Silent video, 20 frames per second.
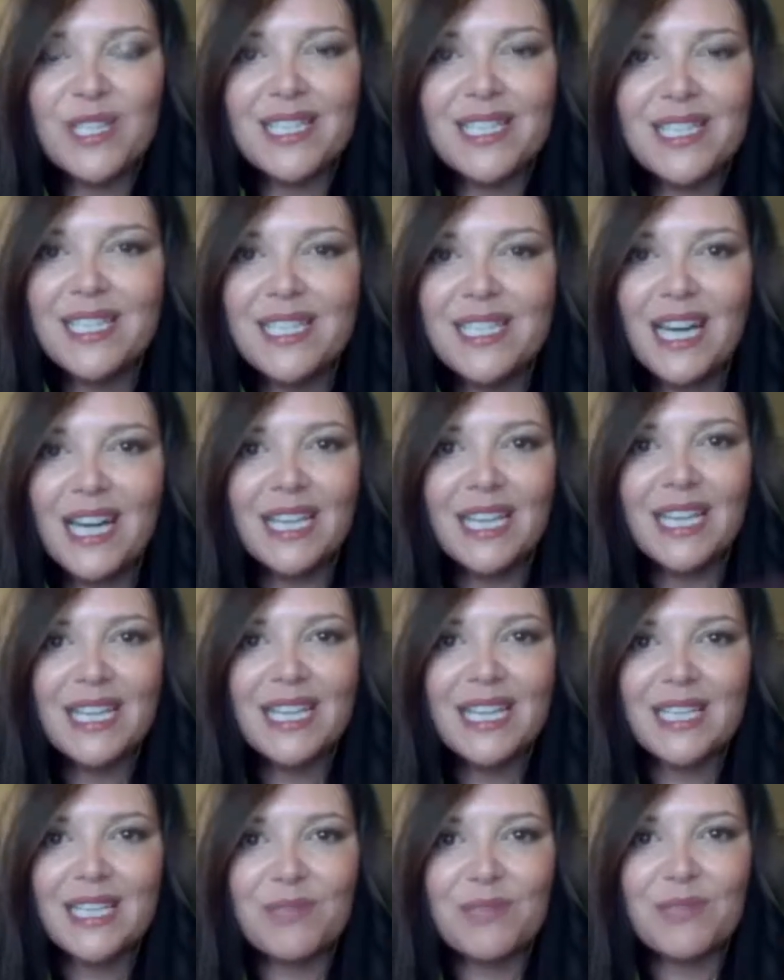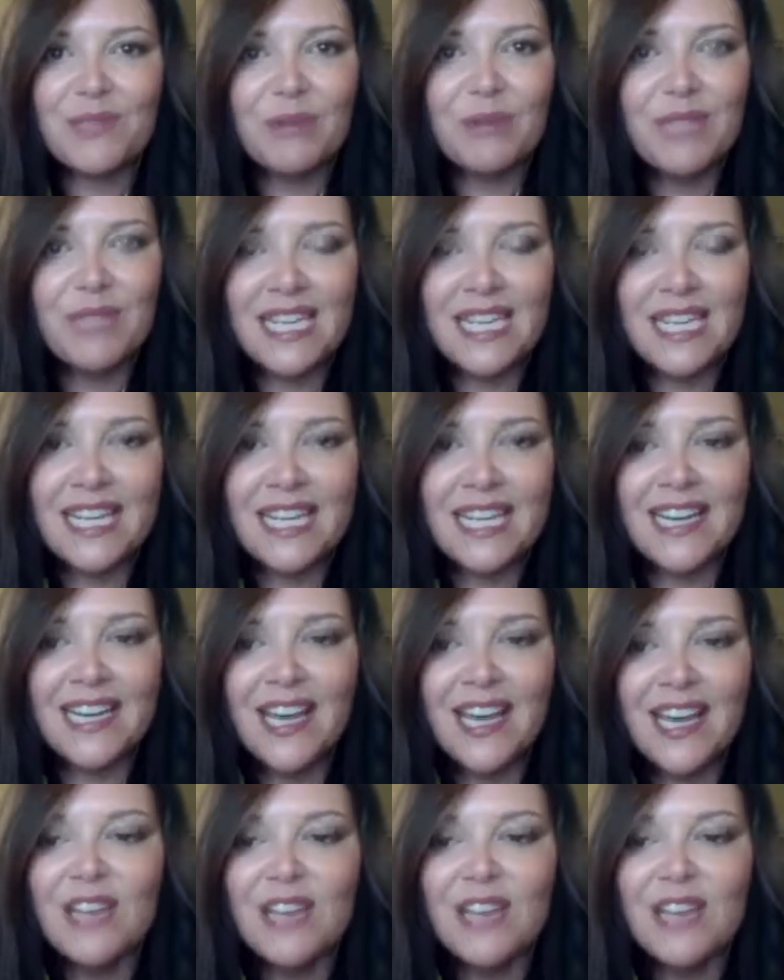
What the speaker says: stuck in this routine.